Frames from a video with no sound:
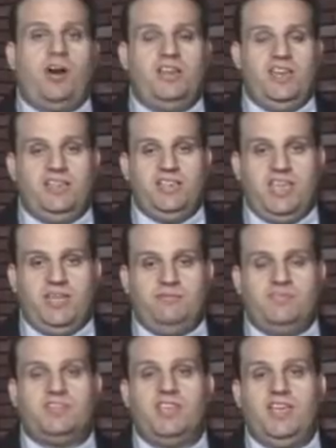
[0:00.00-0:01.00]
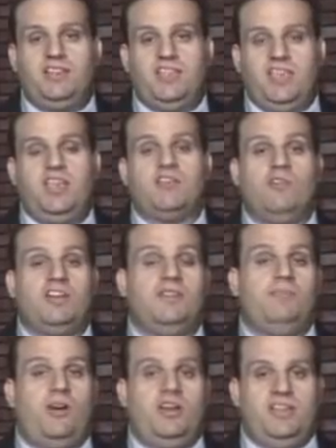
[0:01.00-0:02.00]
pawn endgames and king and rook
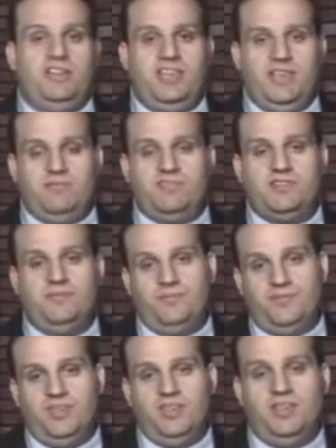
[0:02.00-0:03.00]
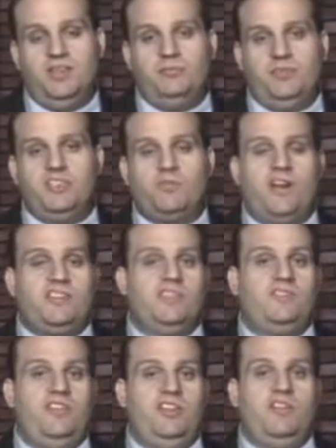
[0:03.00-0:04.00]
and pawn endgames. Please watch
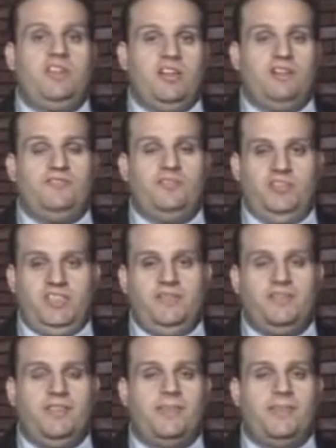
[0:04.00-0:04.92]
this video carefully.